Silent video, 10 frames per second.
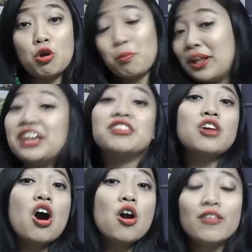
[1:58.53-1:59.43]
play
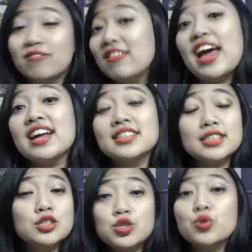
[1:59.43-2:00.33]
guitar and dance
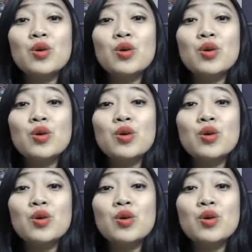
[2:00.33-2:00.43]
and do